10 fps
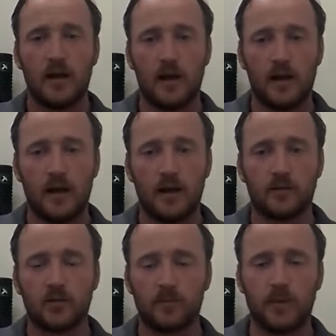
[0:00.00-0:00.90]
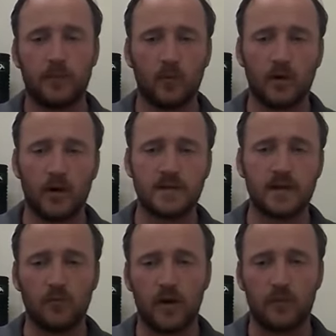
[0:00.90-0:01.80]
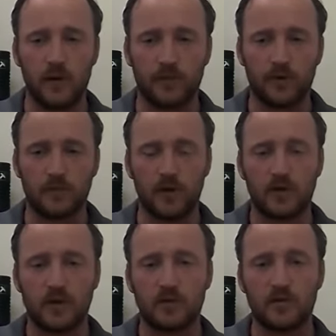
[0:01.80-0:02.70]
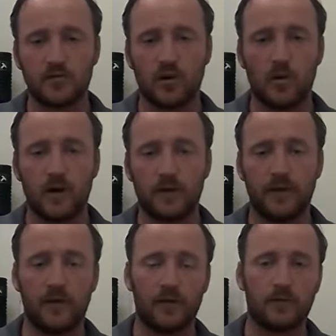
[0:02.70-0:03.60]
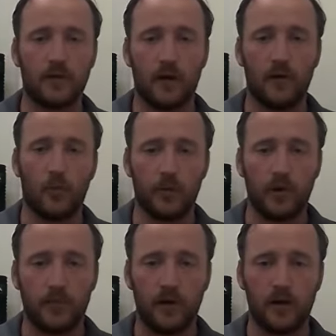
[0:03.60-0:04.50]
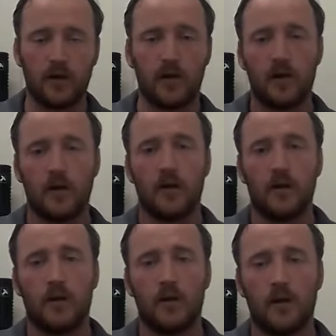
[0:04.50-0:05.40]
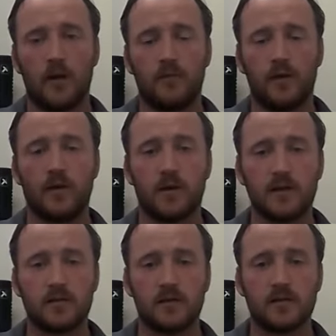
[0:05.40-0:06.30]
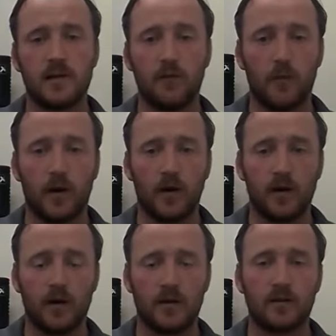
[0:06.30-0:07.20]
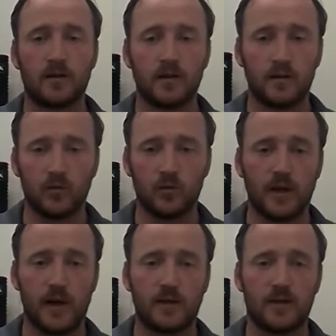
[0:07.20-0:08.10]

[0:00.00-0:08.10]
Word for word: Uh, so people were constantly ringing me for advice, and I said, you know what, I'll, I'll open up my uh, video consults to everybody, and I started doing that.